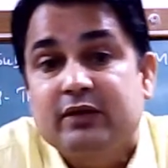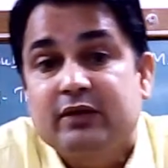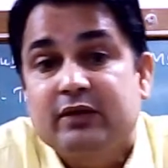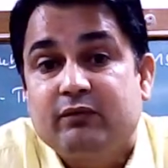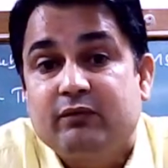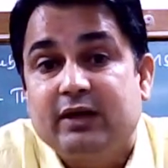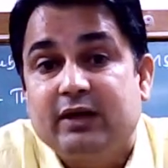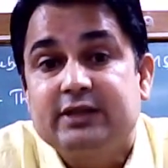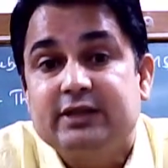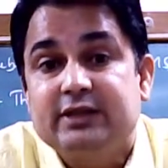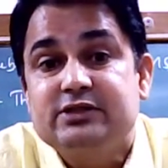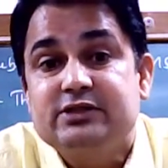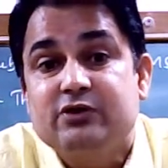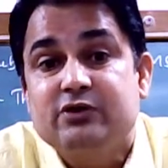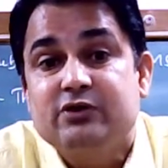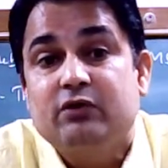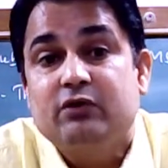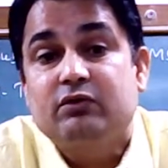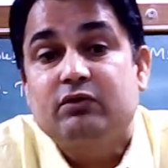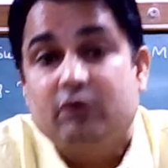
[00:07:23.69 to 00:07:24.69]
What is
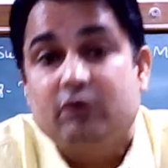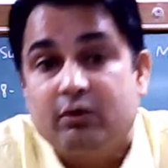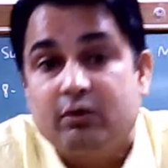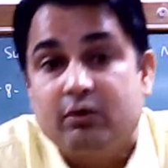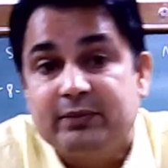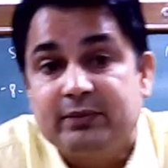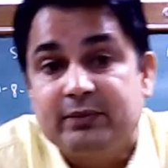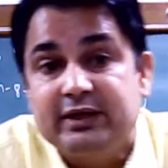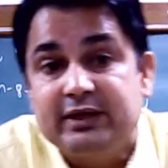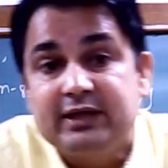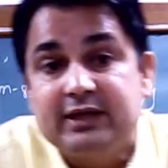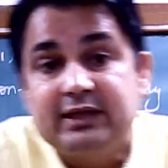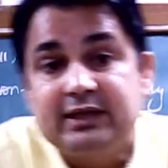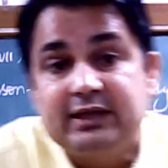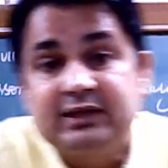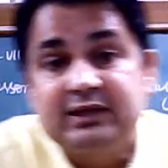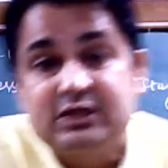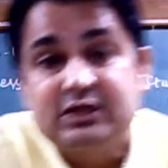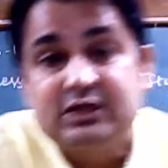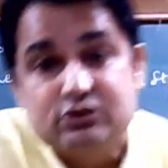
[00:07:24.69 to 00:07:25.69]
your opinion in
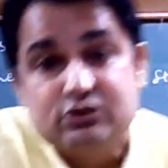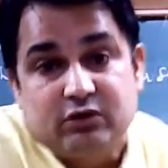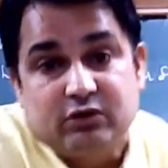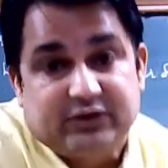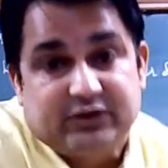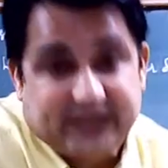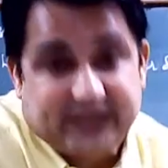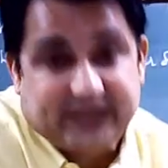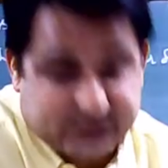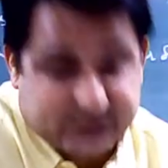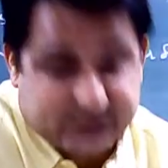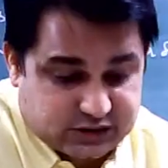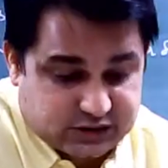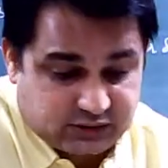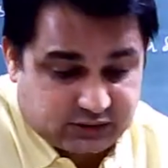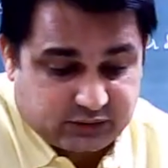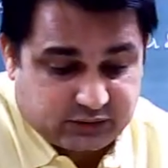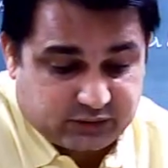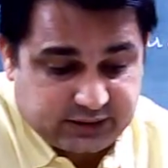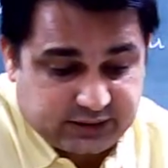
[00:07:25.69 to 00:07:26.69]
this context?
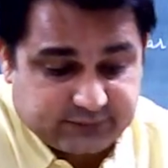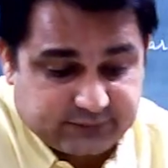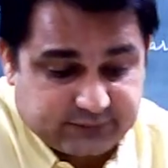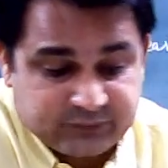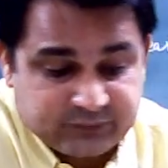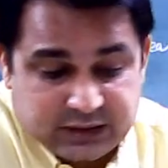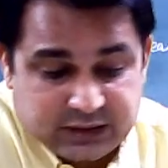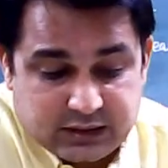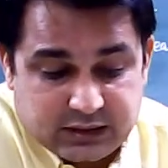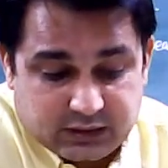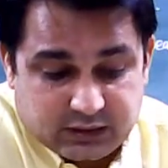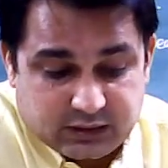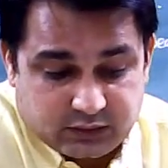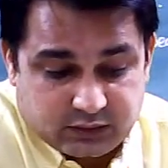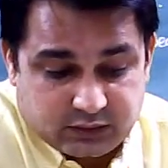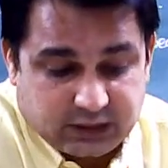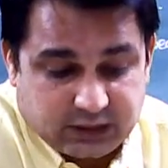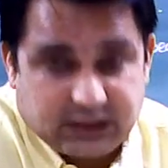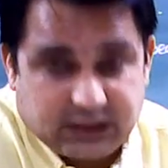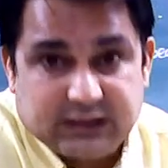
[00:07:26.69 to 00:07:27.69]
Okay,
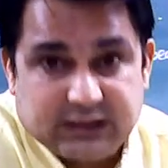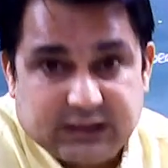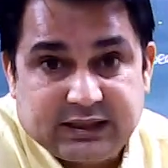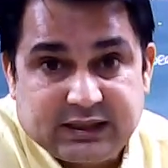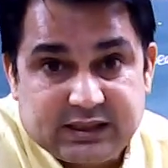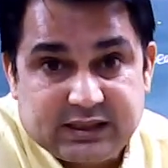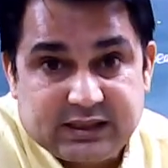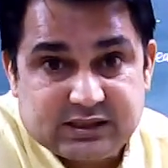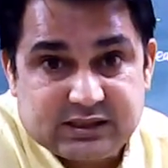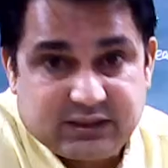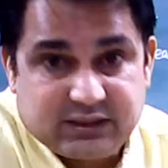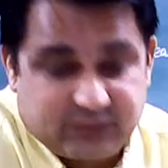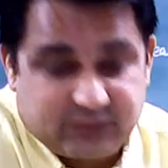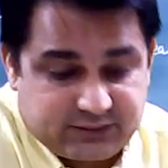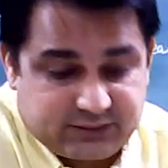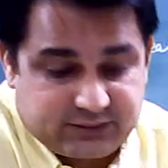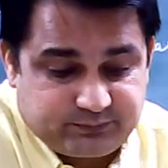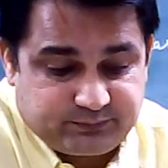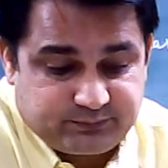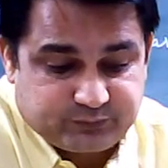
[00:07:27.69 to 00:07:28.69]
it is
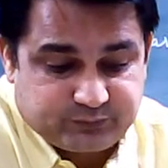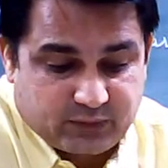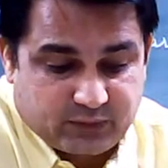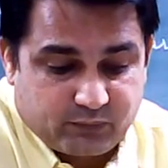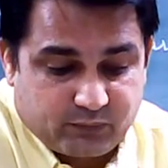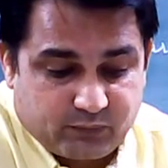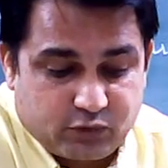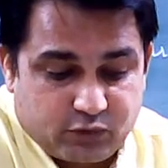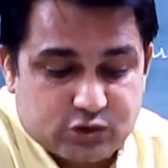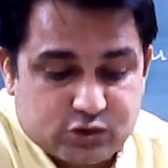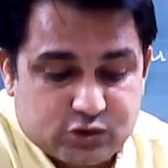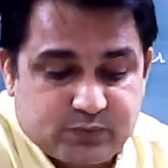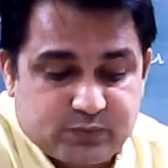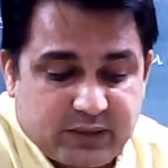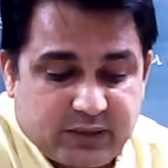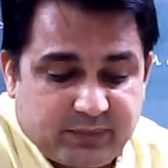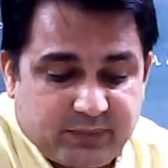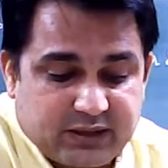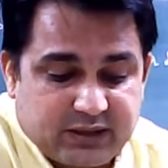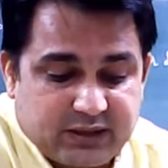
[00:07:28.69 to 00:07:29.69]
given most
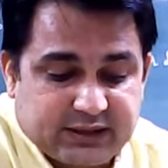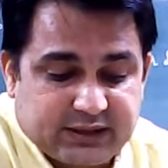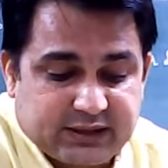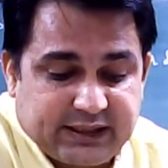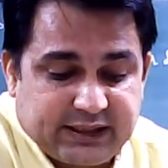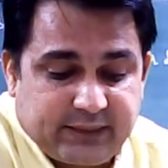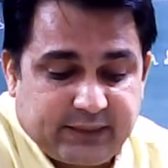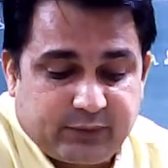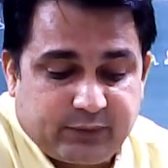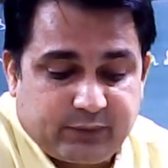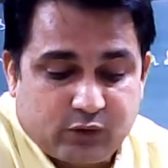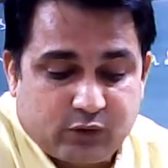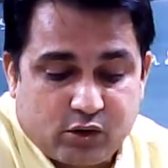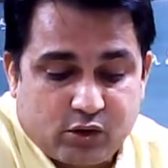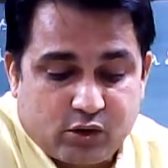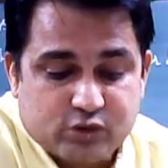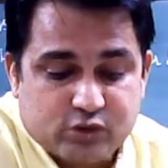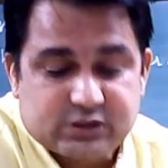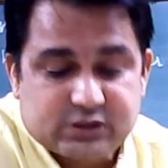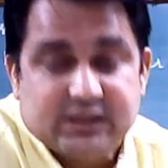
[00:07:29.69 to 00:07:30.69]
people keep
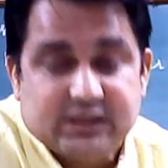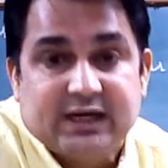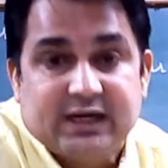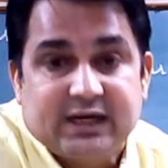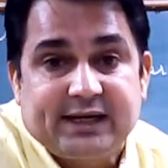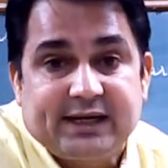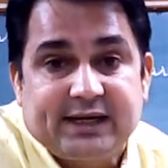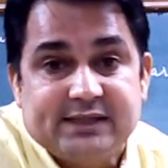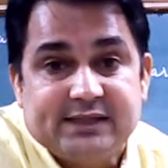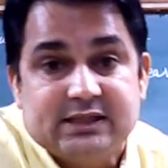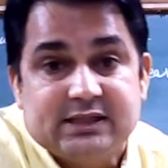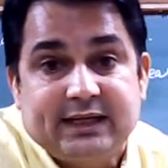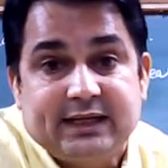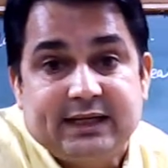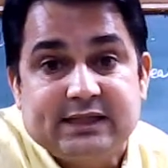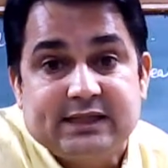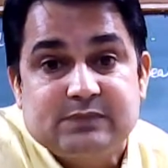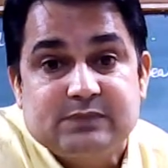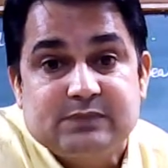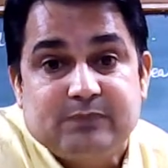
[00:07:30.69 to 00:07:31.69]
dogs and cats
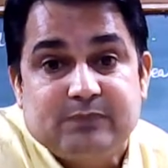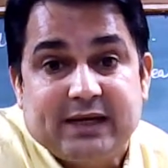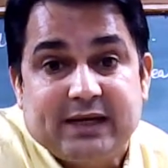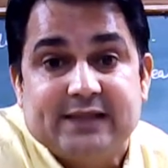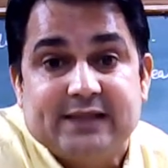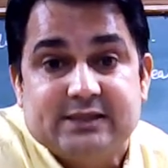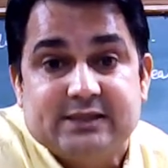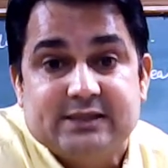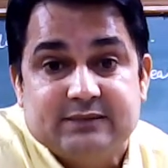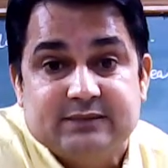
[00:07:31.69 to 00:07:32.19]
as pets.